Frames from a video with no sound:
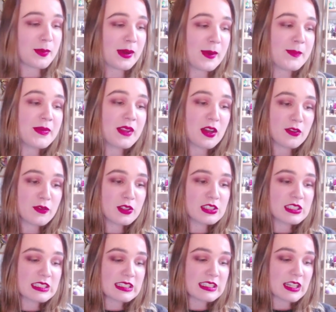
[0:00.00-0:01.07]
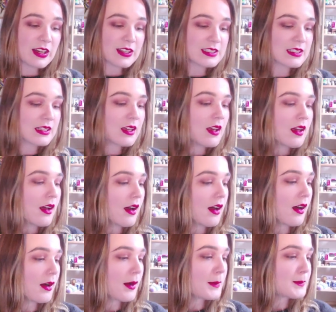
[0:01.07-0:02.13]
but unfortunately not.
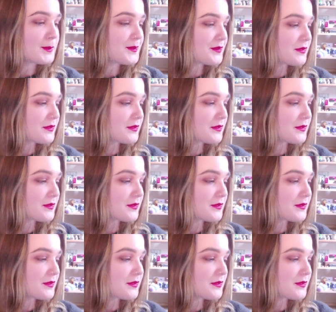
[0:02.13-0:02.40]
And